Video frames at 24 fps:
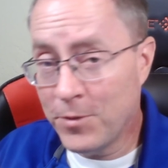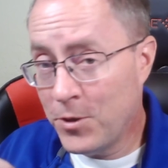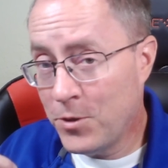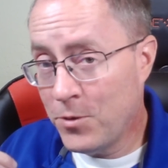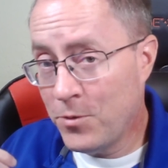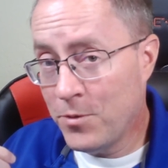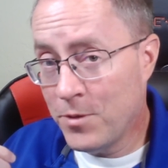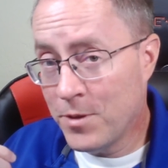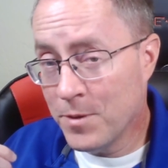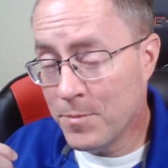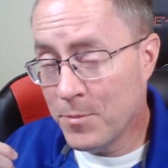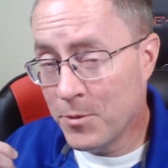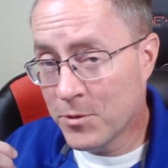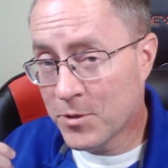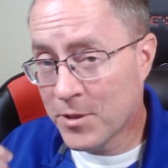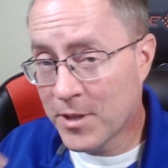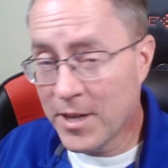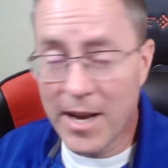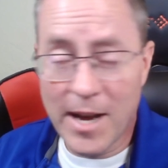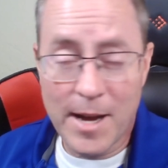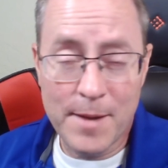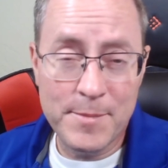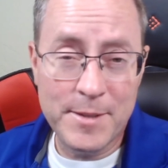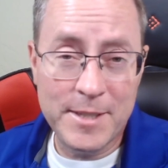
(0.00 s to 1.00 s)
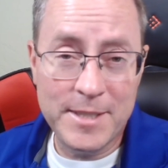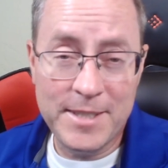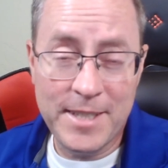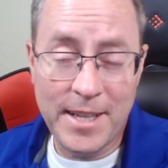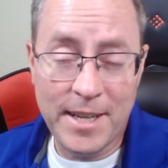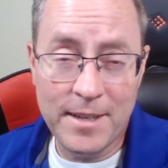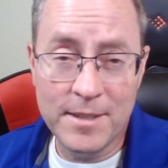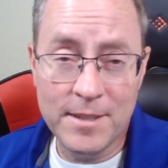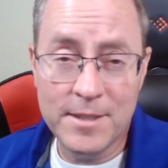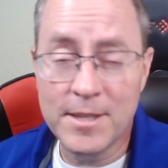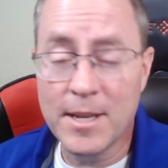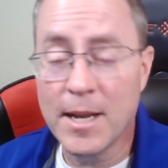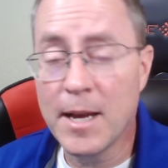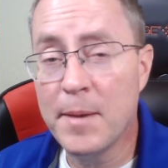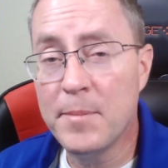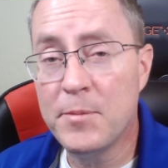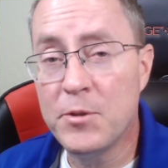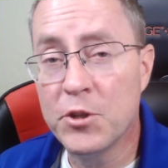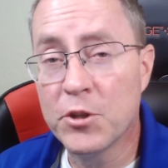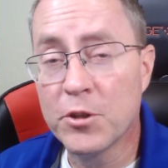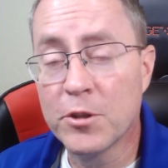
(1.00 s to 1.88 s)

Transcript: you the most common data types